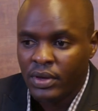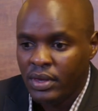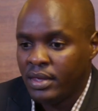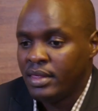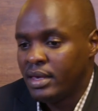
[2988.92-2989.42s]

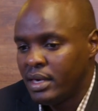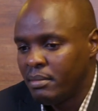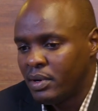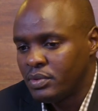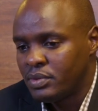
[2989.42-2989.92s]
Yes, he
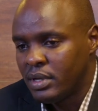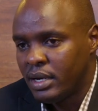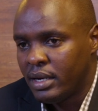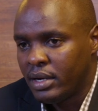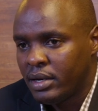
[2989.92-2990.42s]
came out,
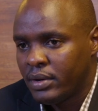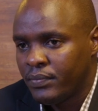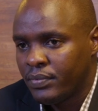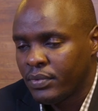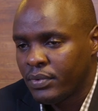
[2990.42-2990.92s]

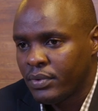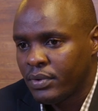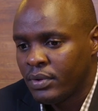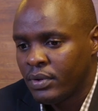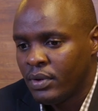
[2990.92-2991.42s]

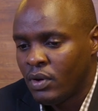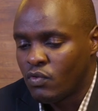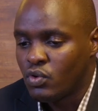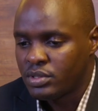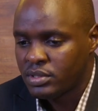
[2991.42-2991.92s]

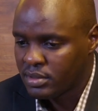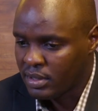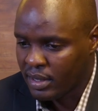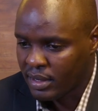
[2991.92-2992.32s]
of course,